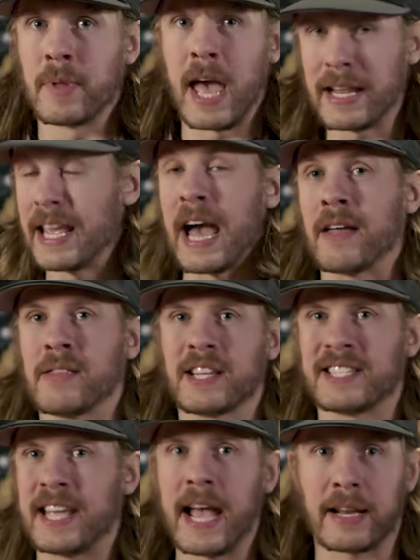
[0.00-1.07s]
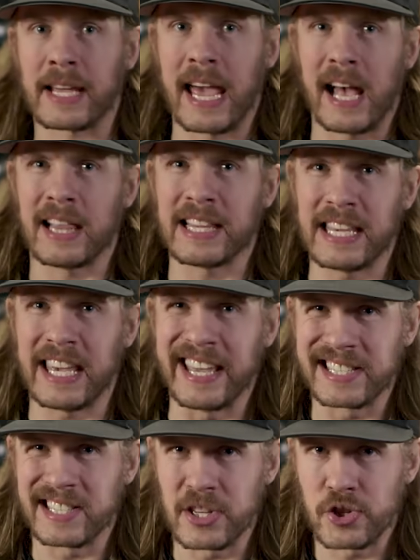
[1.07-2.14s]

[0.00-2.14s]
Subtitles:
And yeah, the technicality is the